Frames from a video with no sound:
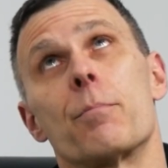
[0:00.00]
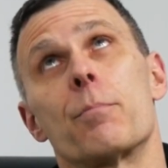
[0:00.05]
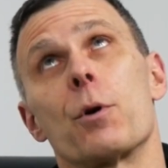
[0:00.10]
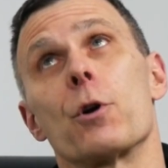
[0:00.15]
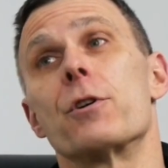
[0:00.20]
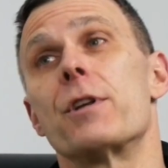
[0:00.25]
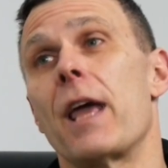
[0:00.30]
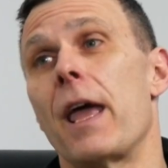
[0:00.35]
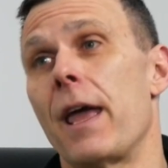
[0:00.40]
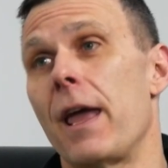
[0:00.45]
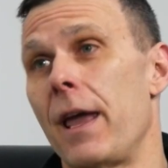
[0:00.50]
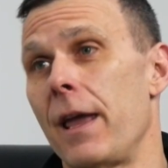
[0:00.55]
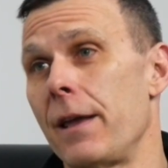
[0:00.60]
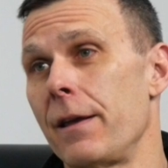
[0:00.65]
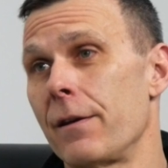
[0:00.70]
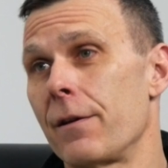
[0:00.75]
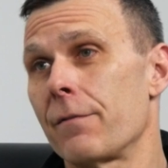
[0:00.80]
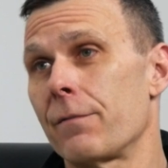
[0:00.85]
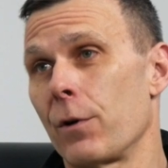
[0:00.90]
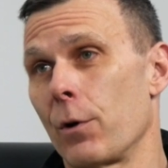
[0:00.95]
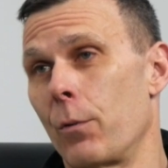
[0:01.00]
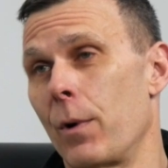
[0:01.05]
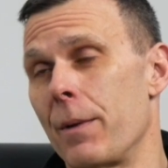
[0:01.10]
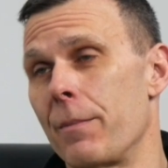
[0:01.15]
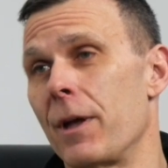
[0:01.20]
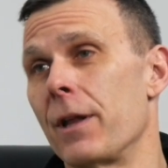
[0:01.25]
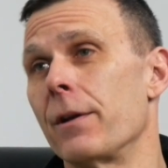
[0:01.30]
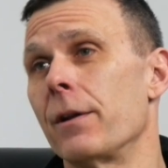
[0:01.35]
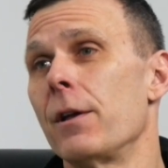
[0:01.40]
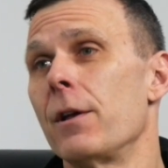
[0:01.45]
per day for
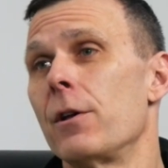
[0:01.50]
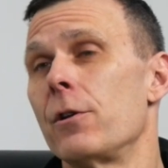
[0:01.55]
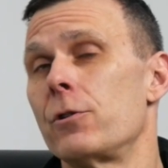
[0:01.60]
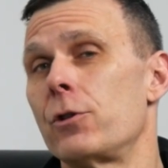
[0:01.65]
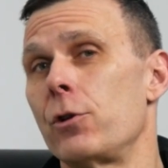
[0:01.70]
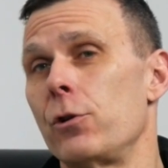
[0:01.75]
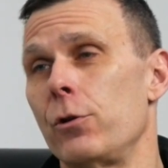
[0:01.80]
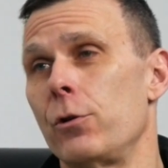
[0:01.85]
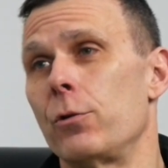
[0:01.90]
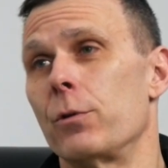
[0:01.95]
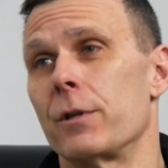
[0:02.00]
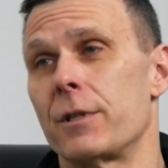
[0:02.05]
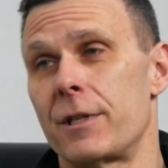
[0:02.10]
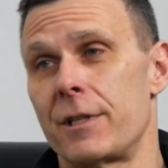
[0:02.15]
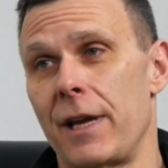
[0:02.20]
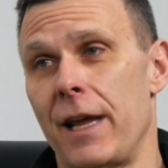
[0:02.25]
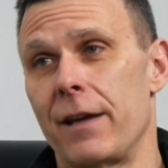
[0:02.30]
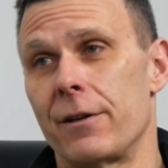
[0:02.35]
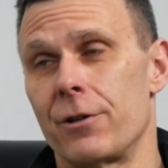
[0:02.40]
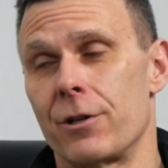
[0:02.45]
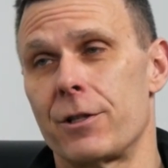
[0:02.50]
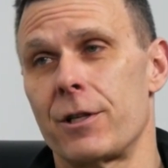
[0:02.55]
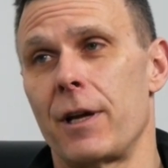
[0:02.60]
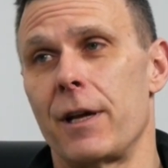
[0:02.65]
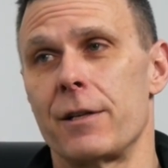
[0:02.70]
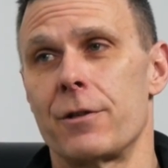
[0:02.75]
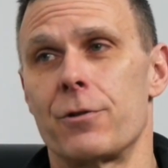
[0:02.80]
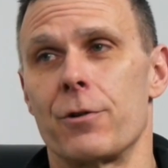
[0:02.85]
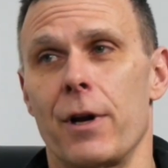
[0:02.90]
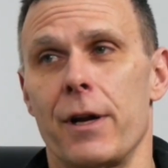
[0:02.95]
women, 2 standard
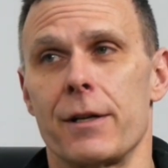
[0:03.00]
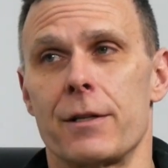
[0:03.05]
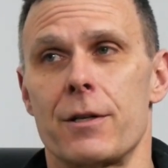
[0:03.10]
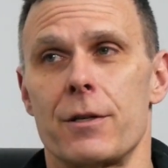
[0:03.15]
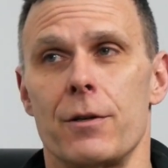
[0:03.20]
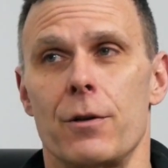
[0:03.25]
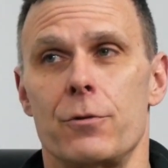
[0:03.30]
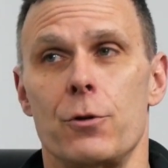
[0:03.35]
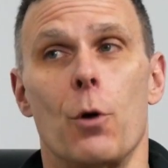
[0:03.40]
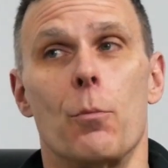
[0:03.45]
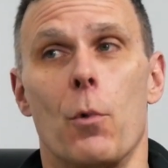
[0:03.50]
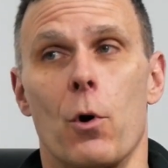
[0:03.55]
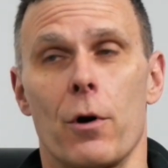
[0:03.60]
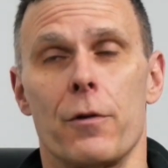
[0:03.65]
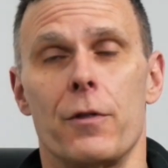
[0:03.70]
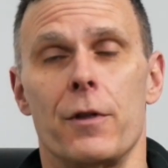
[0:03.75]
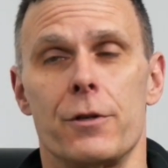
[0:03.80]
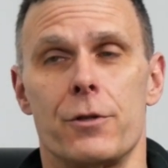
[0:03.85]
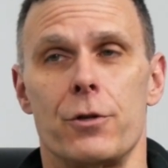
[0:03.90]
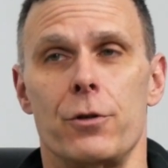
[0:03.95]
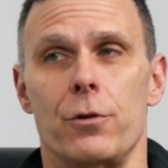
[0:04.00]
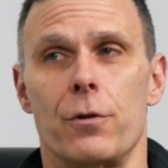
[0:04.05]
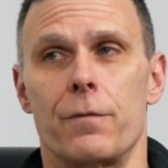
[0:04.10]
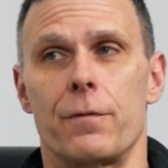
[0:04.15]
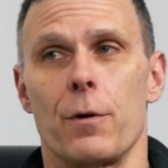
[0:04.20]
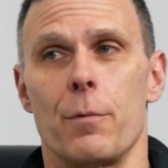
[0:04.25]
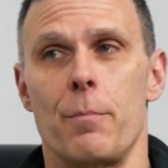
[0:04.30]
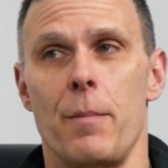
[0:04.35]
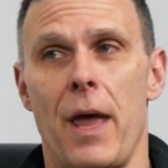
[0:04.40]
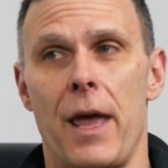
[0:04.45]
size drinks, no more than 2
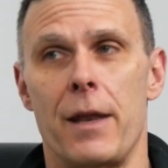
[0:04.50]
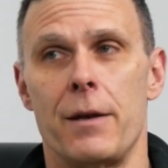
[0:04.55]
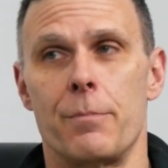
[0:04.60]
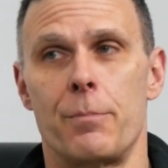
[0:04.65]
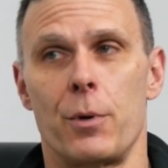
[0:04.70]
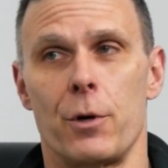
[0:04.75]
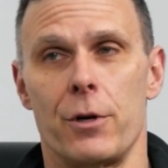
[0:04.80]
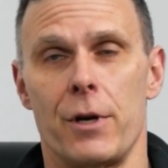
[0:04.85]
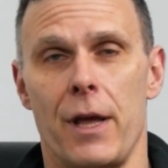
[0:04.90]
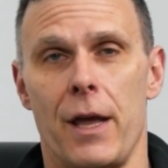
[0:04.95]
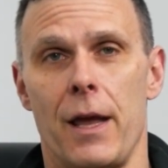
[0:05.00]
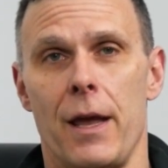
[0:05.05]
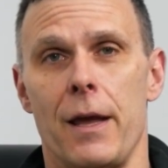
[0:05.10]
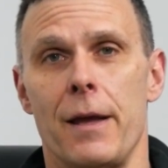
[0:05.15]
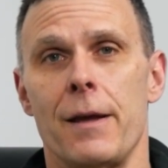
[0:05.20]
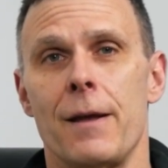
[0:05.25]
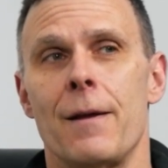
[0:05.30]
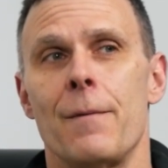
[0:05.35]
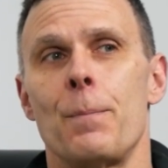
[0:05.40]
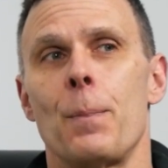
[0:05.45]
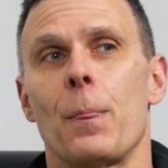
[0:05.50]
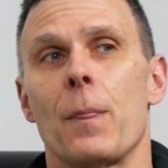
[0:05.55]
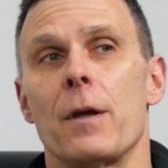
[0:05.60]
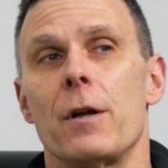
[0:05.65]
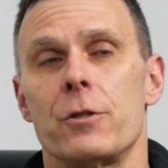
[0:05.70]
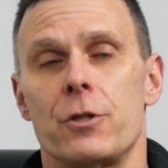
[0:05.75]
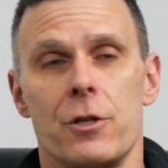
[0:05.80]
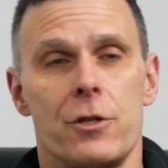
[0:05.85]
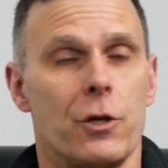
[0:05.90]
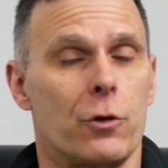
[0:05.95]
for men per day.
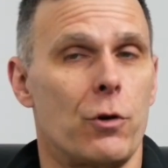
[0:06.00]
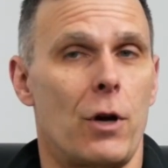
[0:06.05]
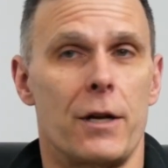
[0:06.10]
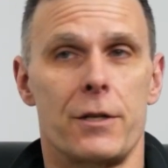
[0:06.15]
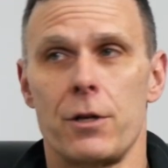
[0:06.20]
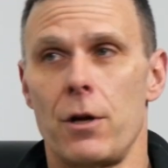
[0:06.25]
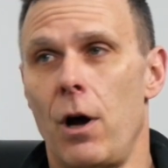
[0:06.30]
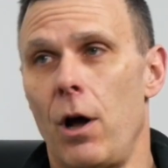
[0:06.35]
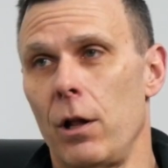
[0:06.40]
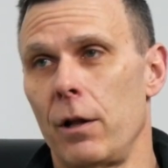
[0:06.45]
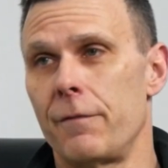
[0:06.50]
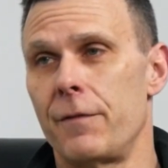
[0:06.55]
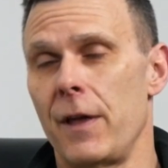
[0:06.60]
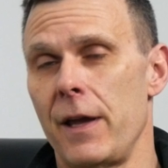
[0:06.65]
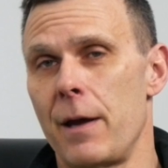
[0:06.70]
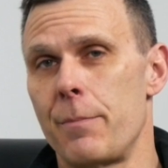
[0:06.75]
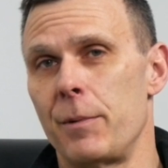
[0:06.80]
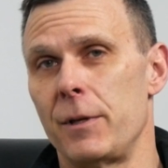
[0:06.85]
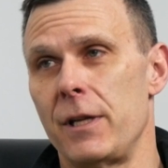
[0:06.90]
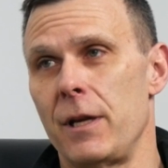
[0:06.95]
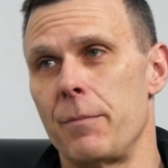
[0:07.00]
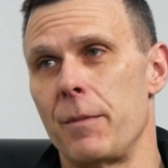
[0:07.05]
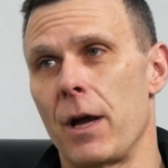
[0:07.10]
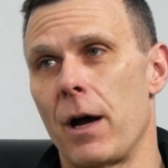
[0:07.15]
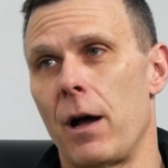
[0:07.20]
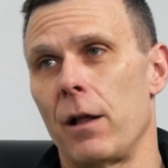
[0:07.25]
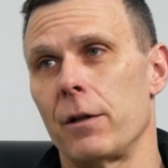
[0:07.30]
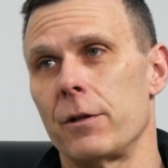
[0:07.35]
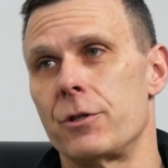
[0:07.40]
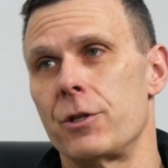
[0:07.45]
Just across all of the
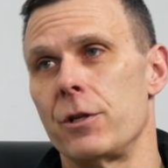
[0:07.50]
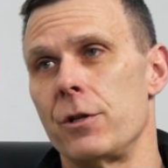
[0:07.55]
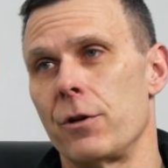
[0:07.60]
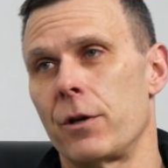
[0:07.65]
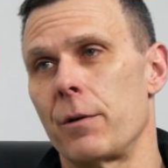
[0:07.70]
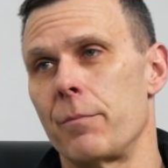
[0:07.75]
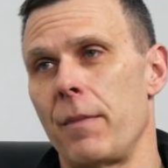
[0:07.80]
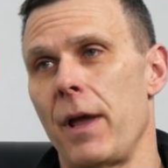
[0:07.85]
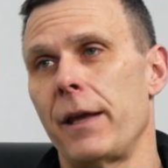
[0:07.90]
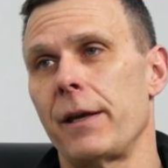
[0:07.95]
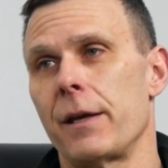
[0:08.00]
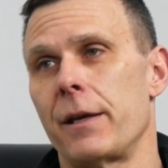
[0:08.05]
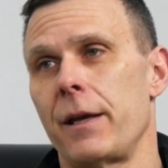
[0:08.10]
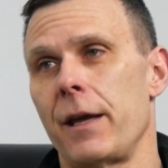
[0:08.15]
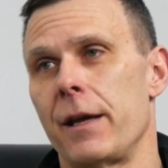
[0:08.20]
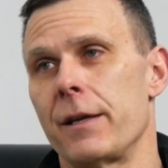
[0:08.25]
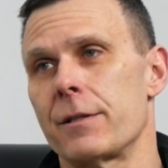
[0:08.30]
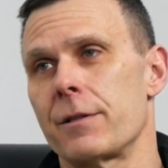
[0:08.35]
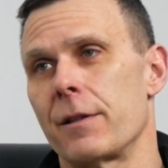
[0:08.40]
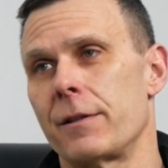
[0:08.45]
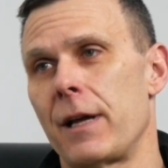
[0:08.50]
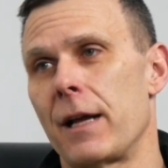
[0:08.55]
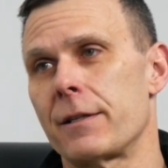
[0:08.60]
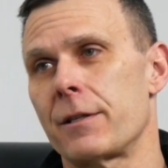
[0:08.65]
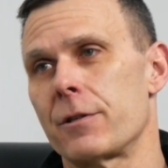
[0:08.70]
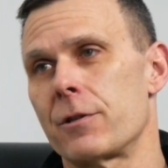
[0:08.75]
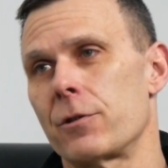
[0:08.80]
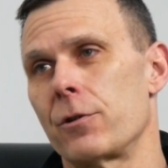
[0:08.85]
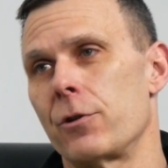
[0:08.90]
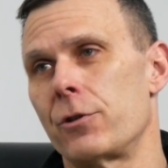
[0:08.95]
epidemiology, you can make a case that
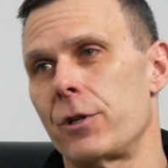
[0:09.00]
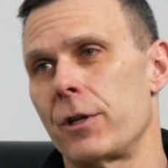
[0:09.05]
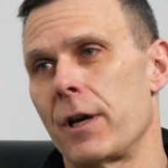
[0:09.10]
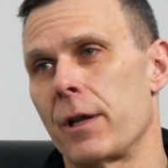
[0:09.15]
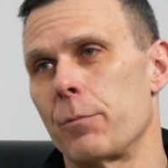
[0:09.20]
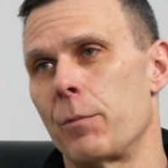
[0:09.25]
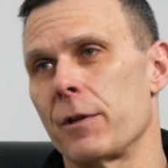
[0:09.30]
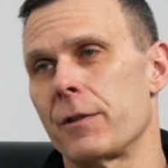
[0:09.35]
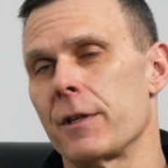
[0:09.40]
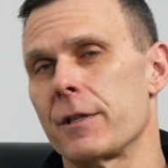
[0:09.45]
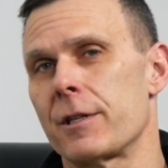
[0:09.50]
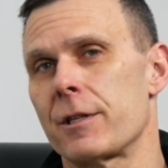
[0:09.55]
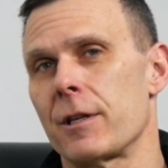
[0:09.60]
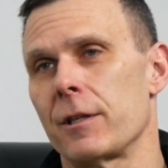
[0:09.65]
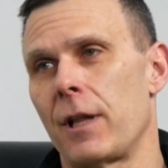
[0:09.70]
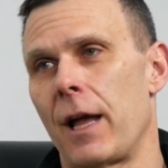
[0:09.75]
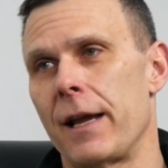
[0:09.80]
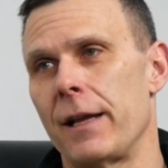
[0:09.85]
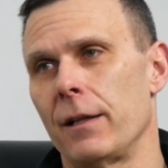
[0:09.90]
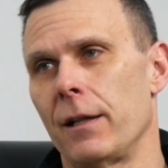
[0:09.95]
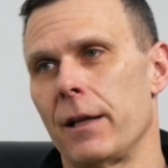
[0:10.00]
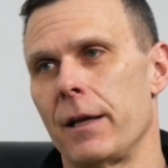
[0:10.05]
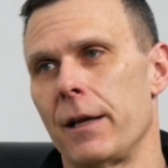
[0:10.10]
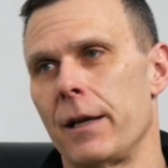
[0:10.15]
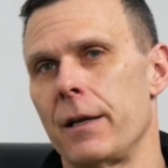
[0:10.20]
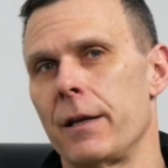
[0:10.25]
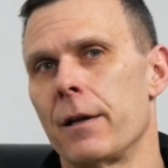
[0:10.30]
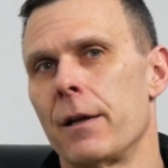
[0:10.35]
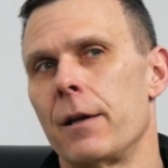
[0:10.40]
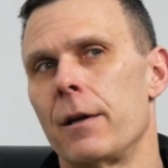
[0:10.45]
that's associated with a
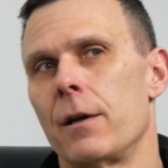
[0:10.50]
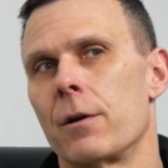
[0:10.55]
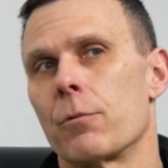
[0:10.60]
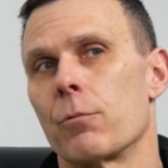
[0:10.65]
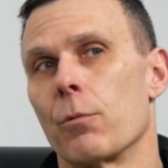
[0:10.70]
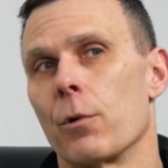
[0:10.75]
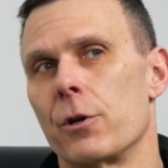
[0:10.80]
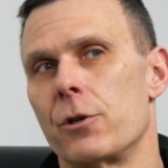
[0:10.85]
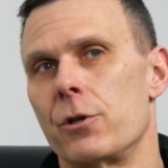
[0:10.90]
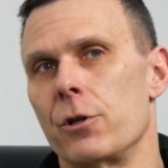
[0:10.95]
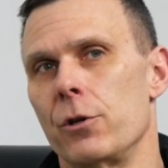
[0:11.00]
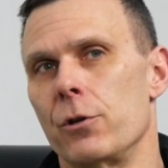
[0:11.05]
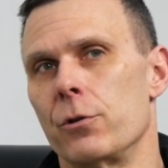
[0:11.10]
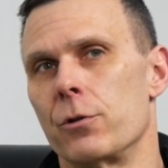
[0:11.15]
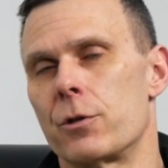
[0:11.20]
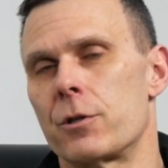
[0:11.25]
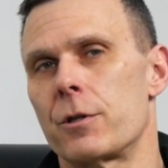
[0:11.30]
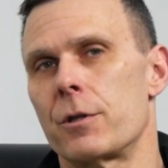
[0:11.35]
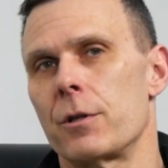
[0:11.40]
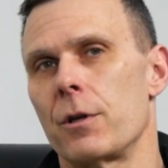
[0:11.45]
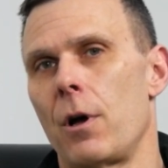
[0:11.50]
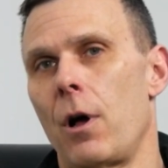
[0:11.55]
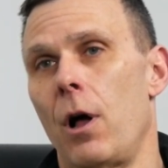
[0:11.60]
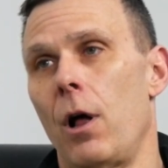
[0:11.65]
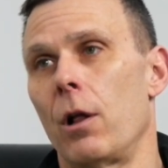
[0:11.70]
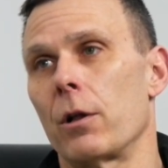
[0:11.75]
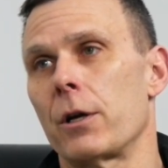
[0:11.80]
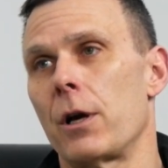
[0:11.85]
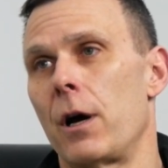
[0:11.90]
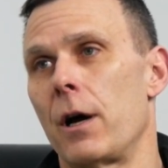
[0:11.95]
slightly reduced
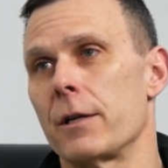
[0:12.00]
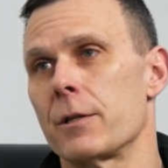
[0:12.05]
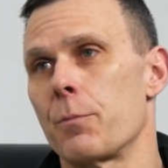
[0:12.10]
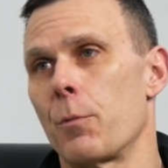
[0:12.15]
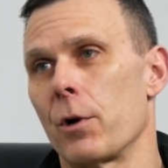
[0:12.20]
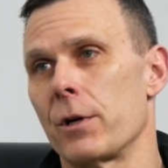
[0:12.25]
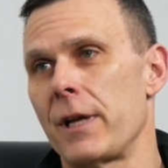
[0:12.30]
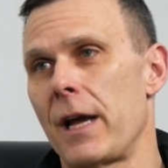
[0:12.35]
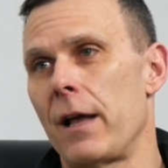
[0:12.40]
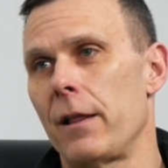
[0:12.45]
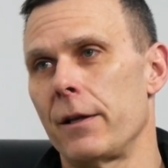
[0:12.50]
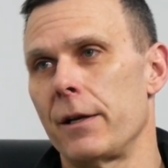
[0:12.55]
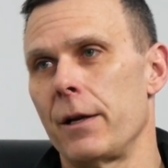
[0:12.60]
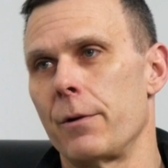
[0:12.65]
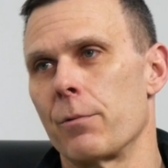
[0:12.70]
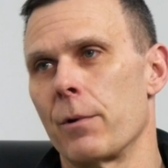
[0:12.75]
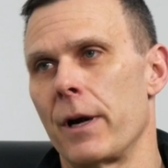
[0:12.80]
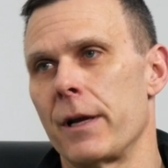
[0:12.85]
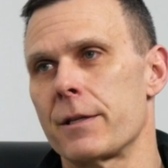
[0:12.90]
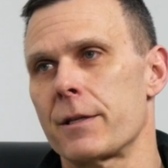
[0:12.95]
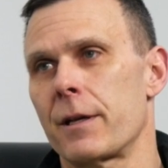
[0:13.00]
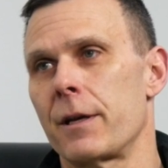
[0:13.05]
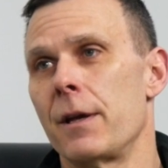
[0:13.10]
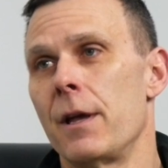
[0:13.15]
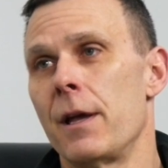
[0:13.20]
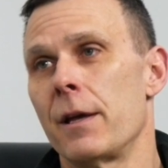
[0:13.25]
all-cause mortality risk